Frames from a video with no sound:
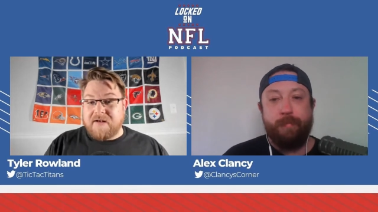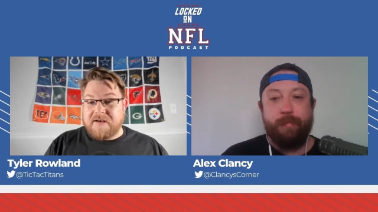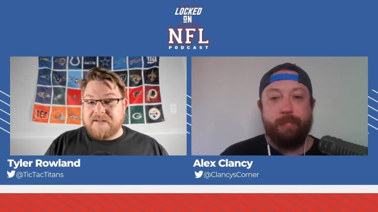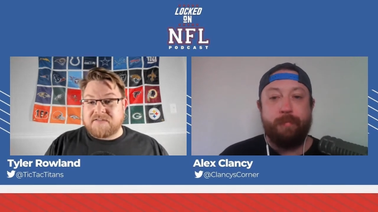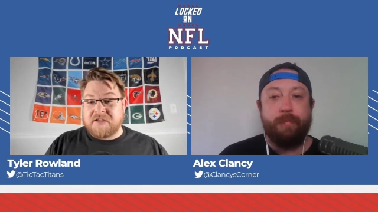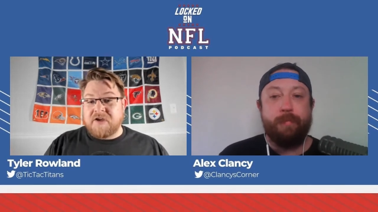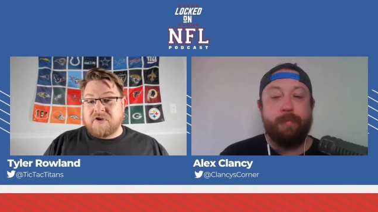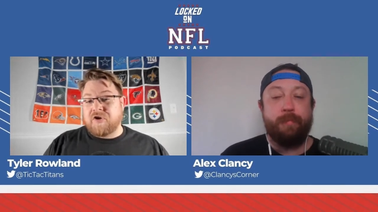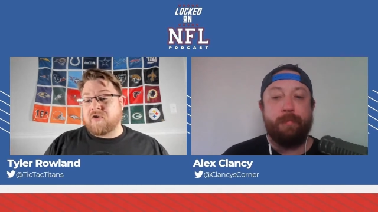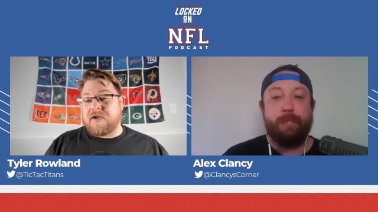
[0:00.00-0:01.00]
Speaker 1: it is
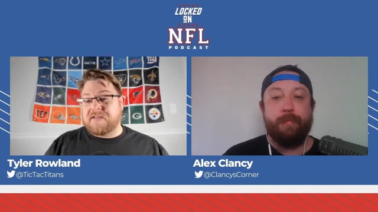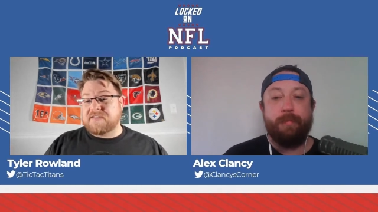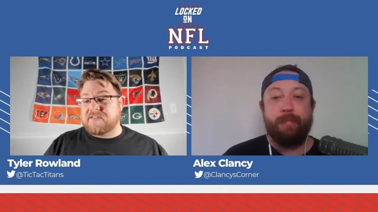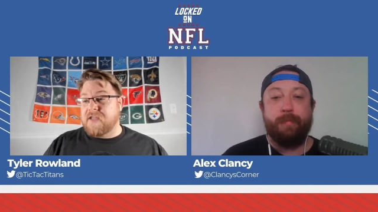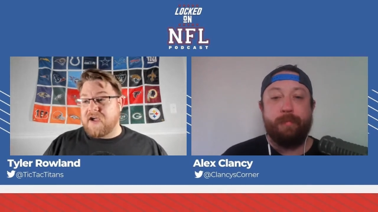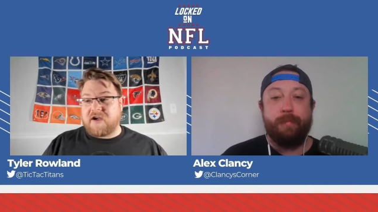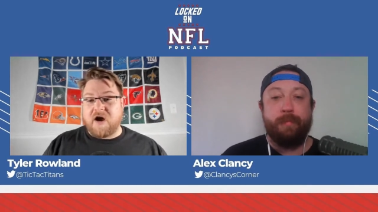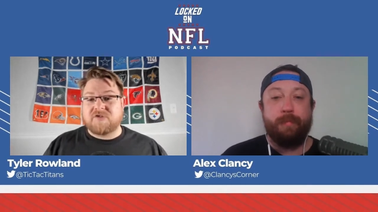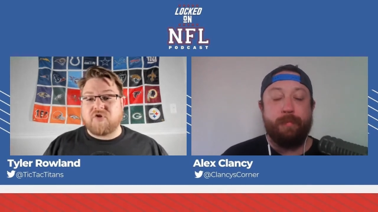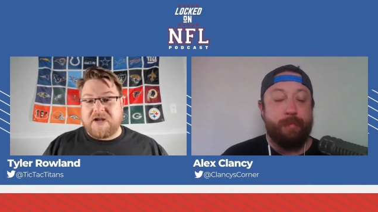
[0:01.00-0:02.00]
you're in a
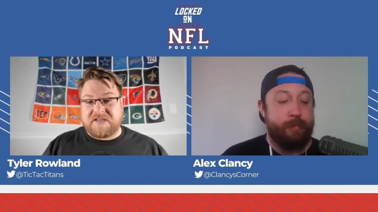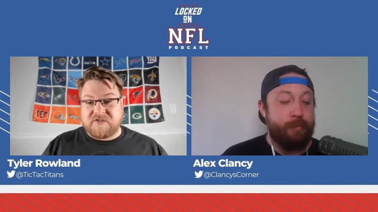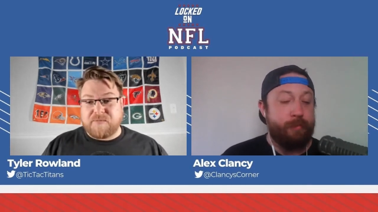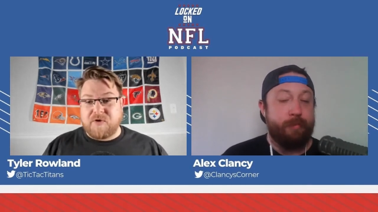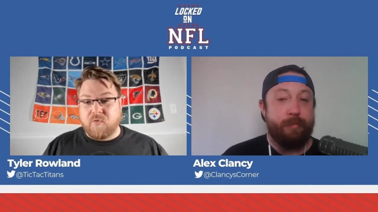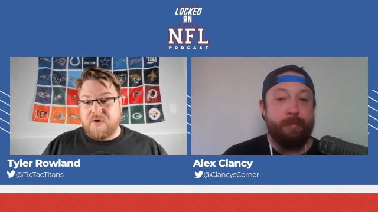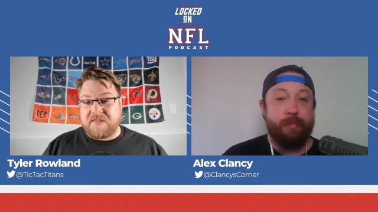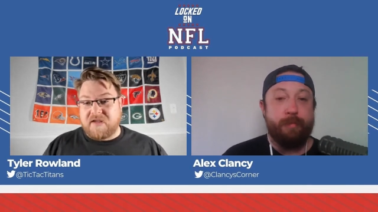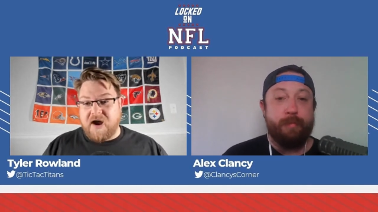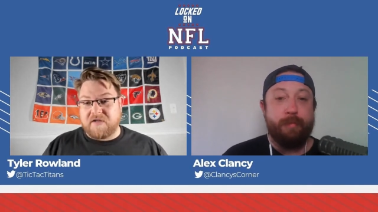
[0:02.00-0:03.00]
contract dispute
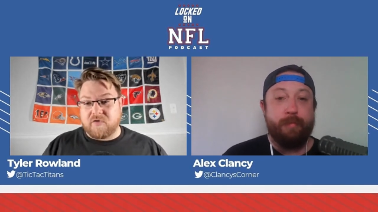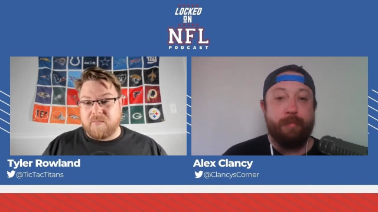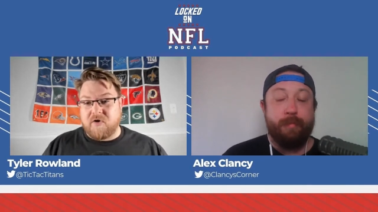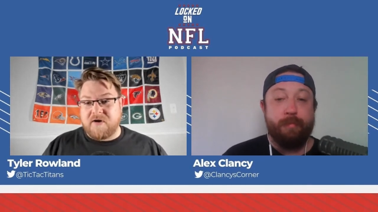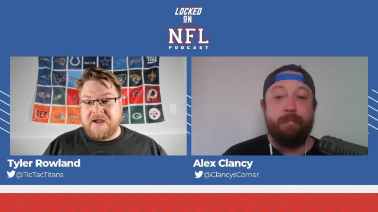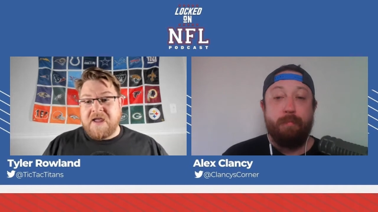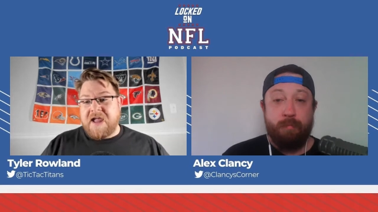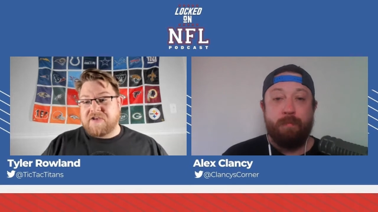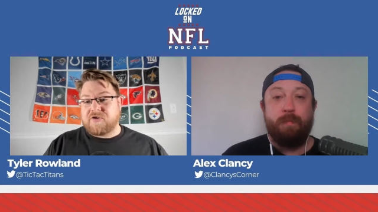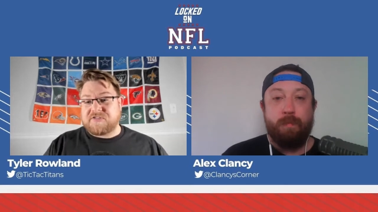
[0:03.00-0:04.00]
with Kyler Murray,
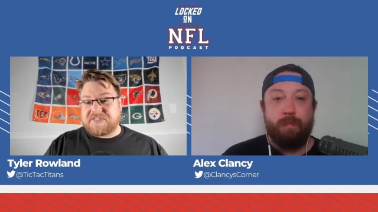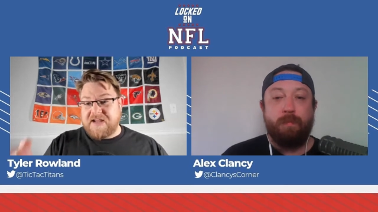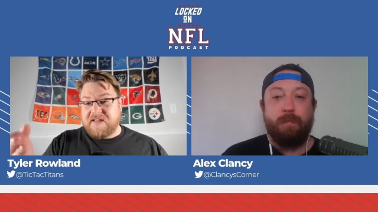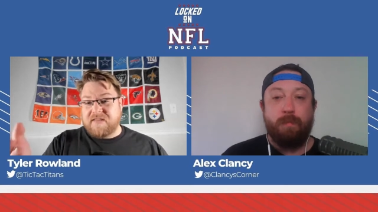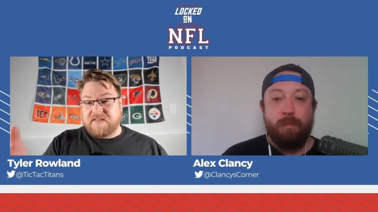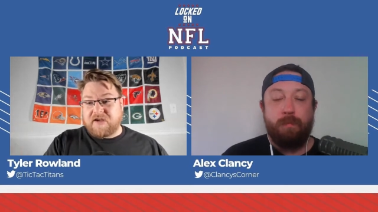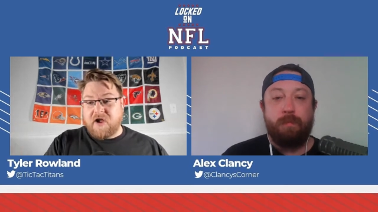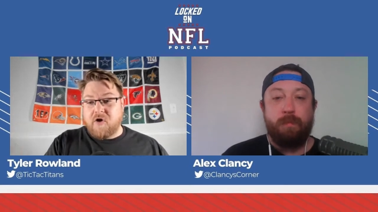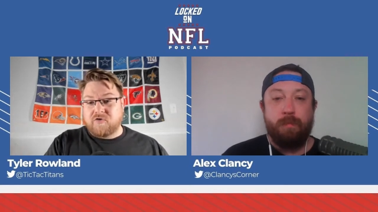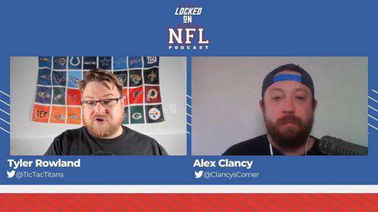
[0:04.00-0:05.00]
and you're saying that the
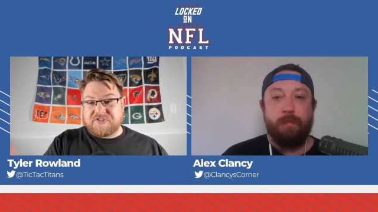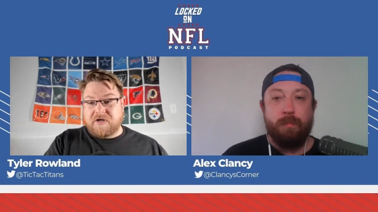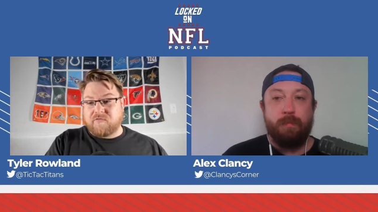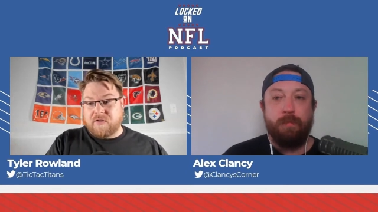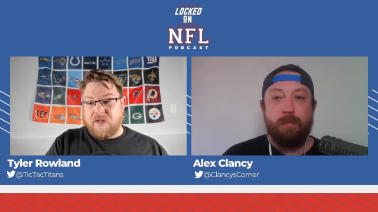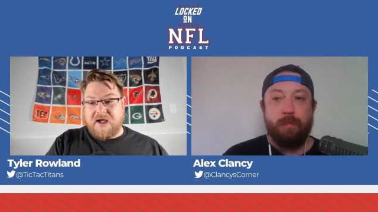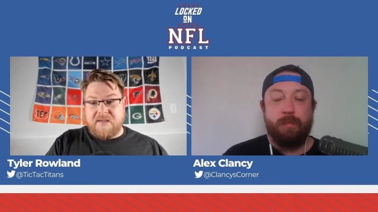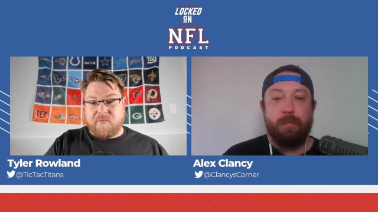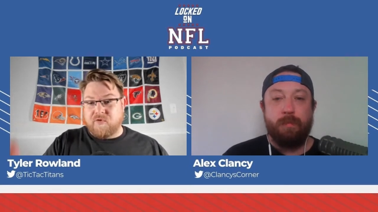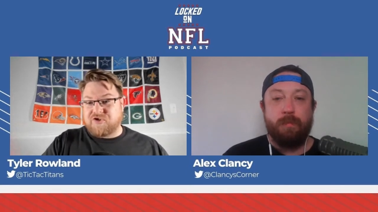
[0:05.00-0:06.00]
coach is
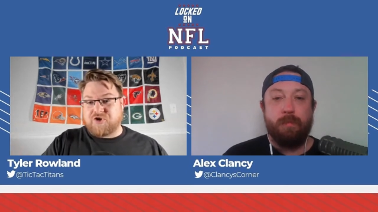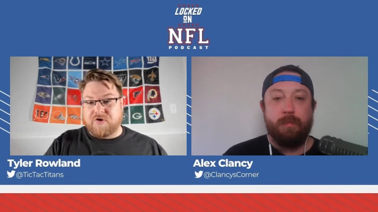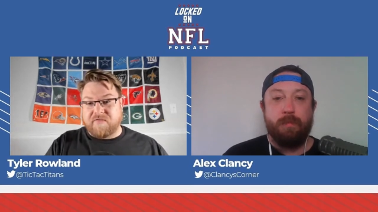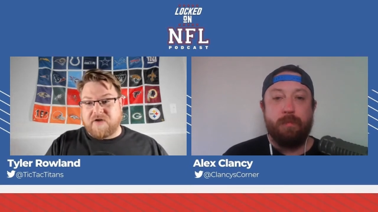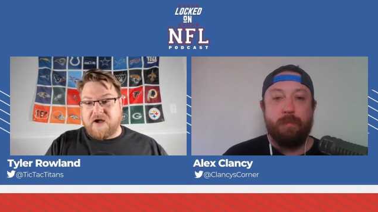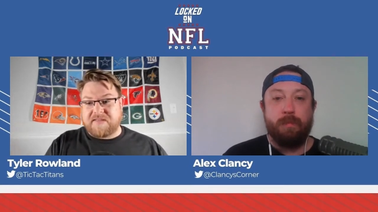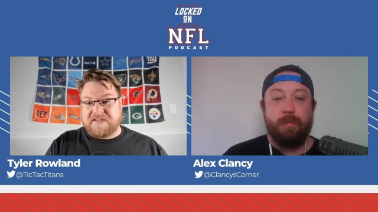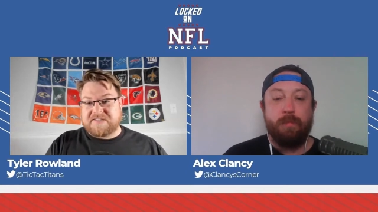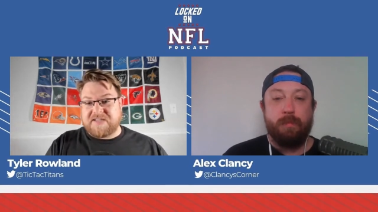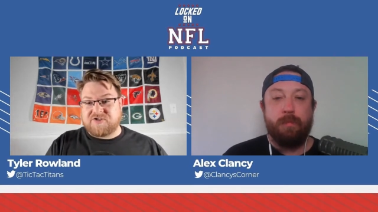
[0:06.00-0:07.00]
unreliable and shouldn't have got the
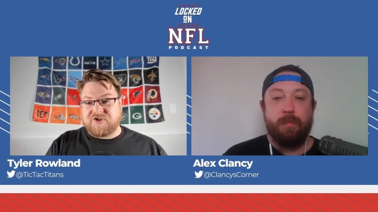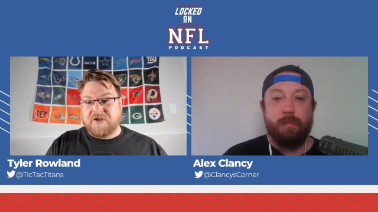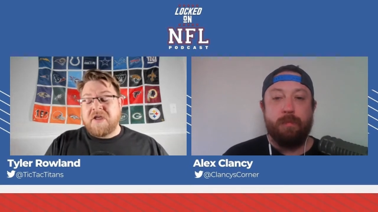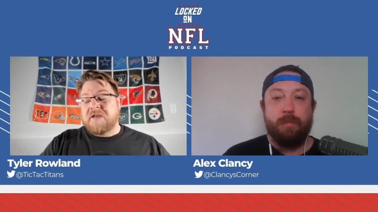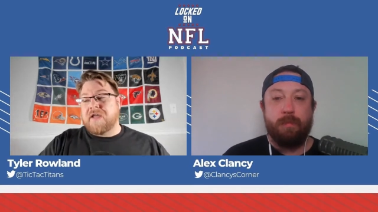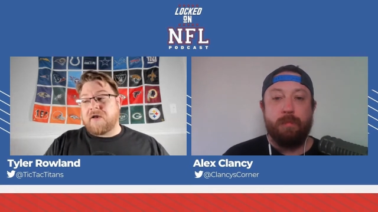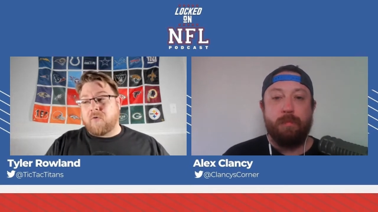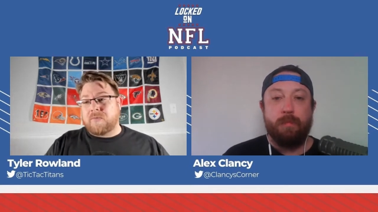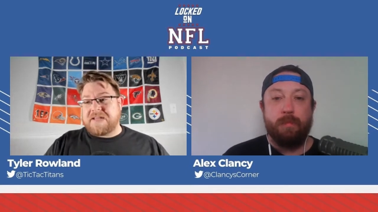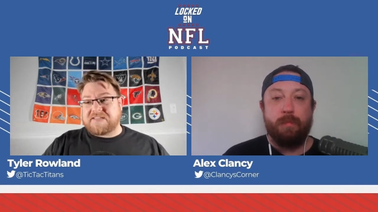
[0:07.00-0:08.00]
extension. Not
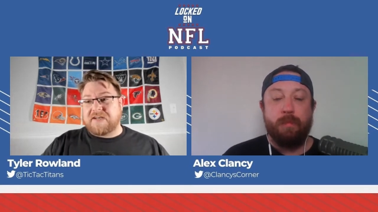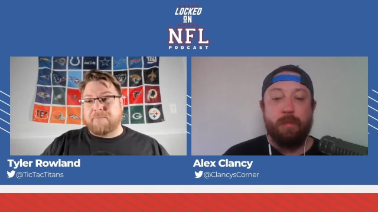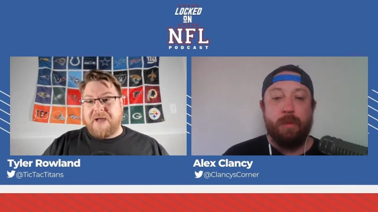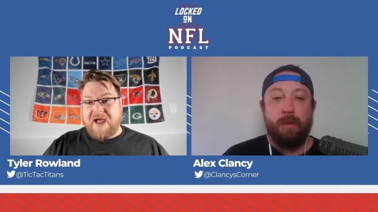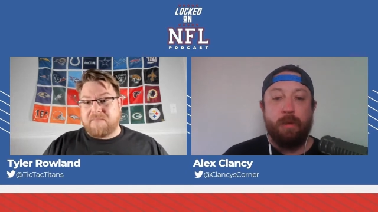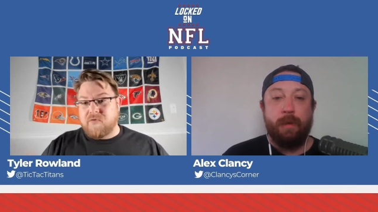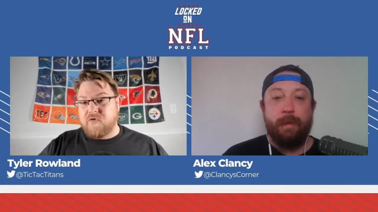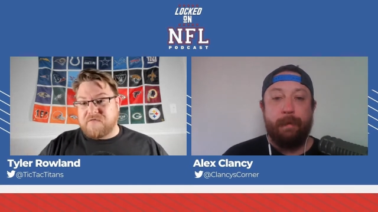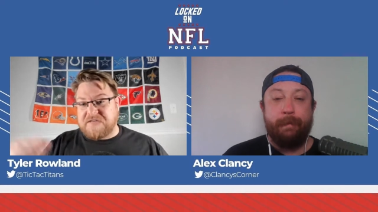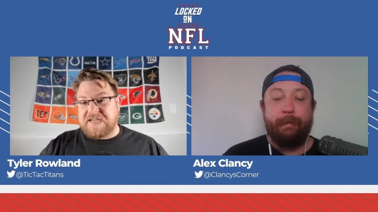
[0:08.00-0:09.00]
only is it a bad
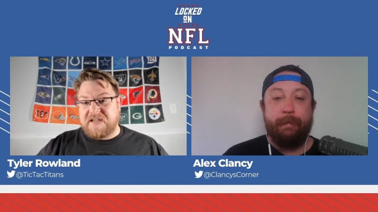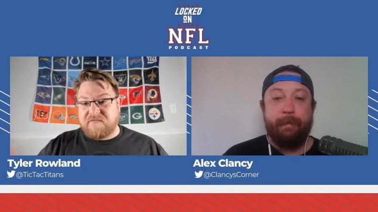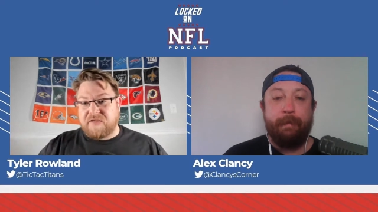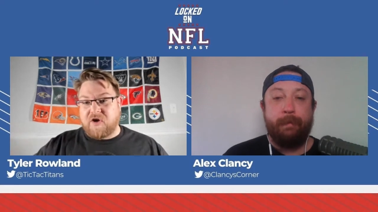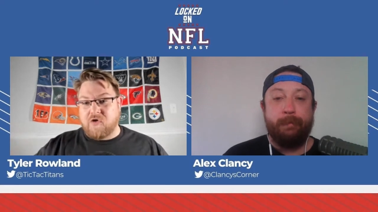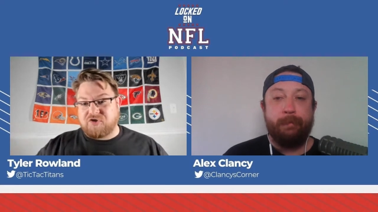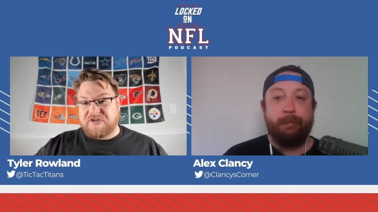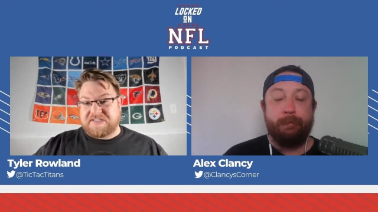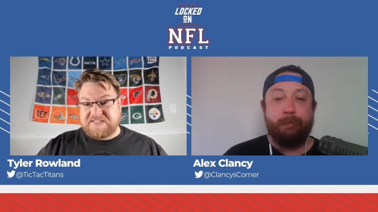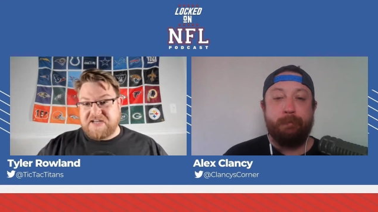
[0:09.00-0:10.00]
move to give the coach an
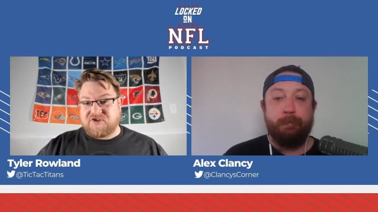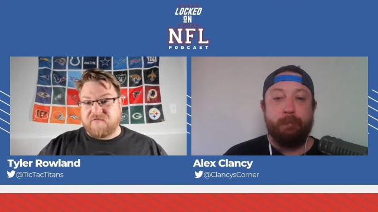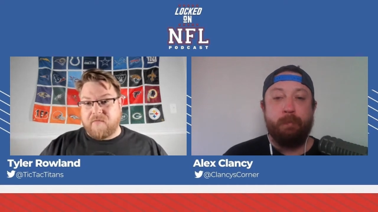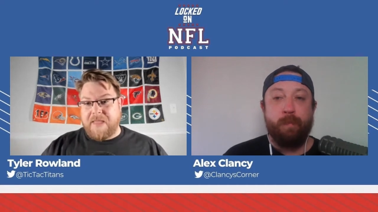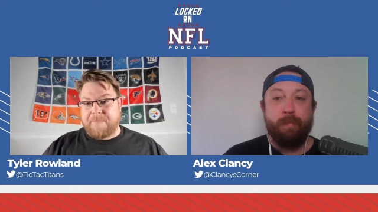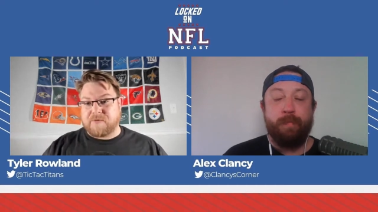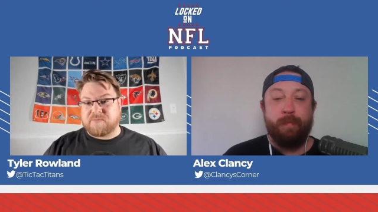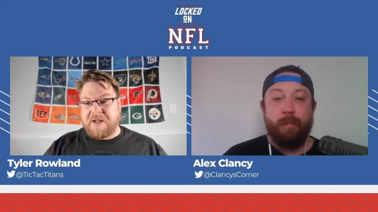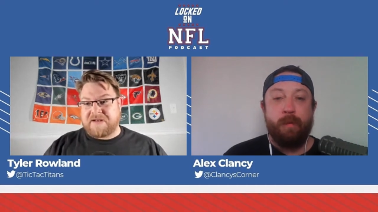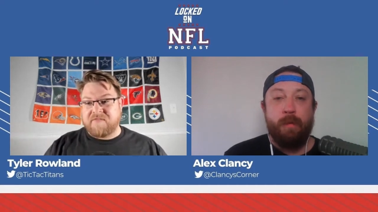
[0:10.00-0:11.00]
extension from that
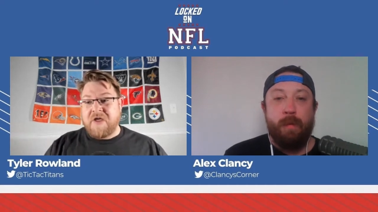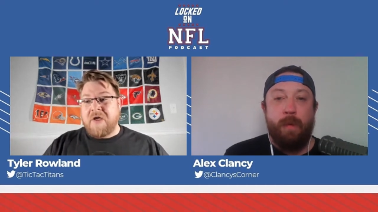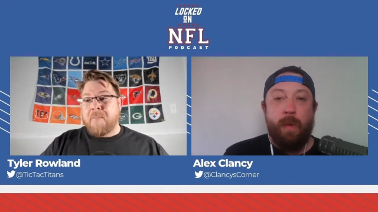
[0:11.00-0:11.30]
perspective,